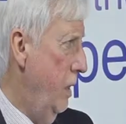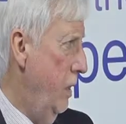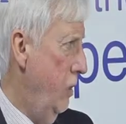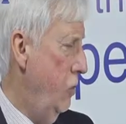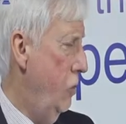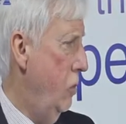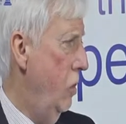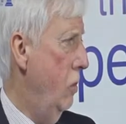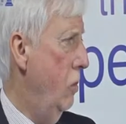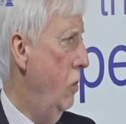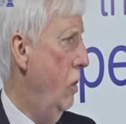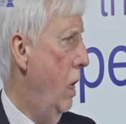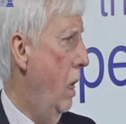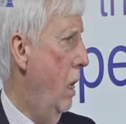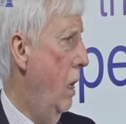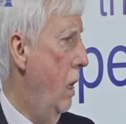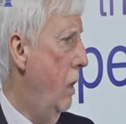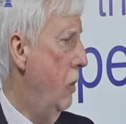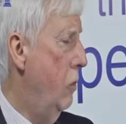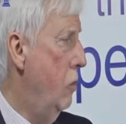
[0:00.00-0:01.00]
it's
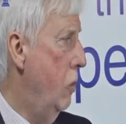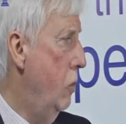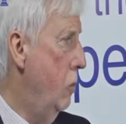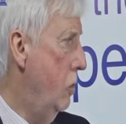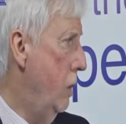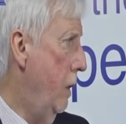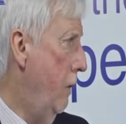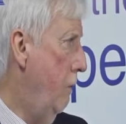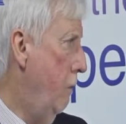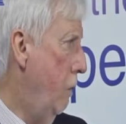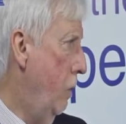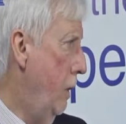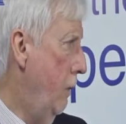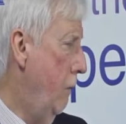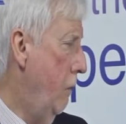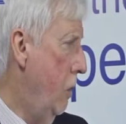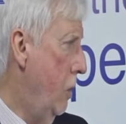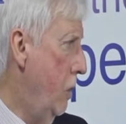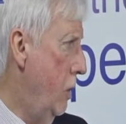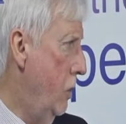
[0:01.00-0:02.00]
usually fully
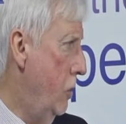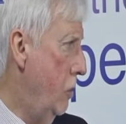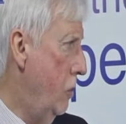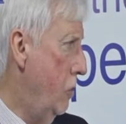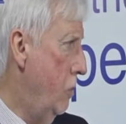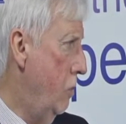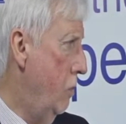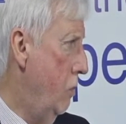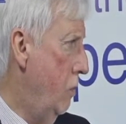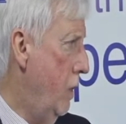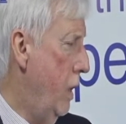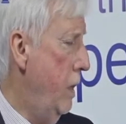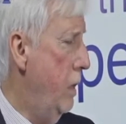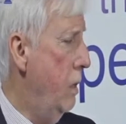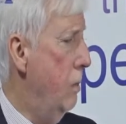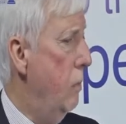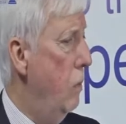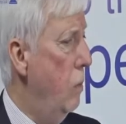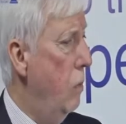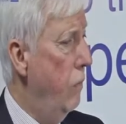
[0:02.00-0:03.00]
furnished, ready
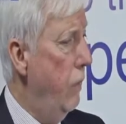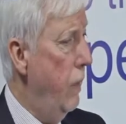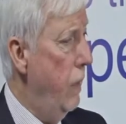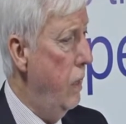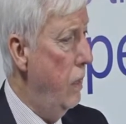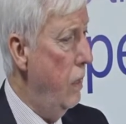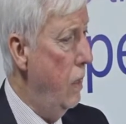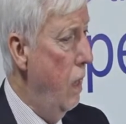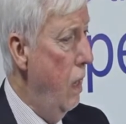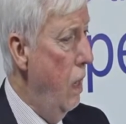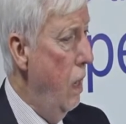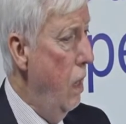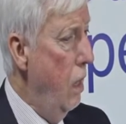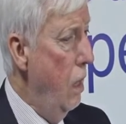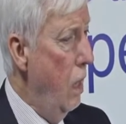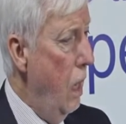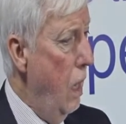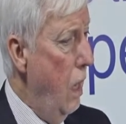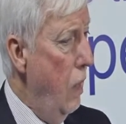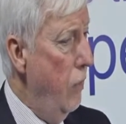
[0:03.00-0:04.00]
to move in.
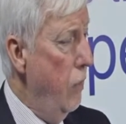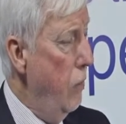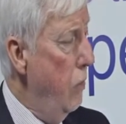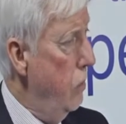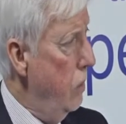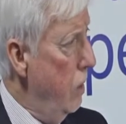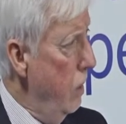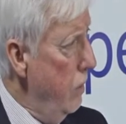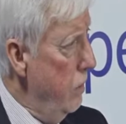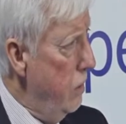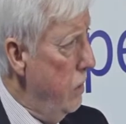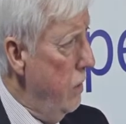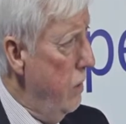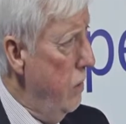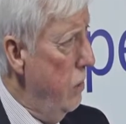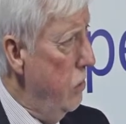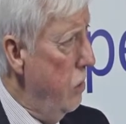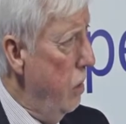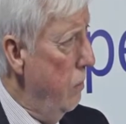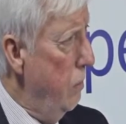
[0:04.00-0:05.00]
The
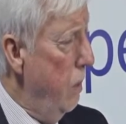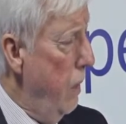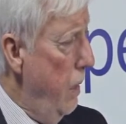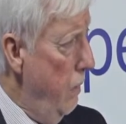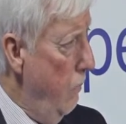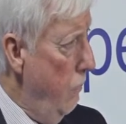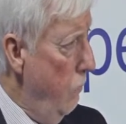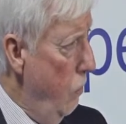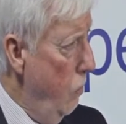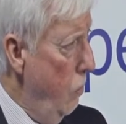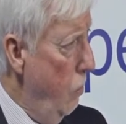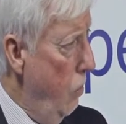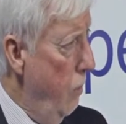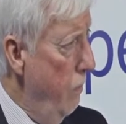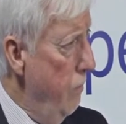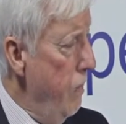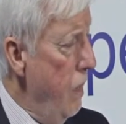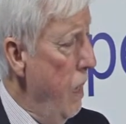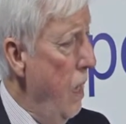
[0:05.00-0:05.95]
utilities are paid for.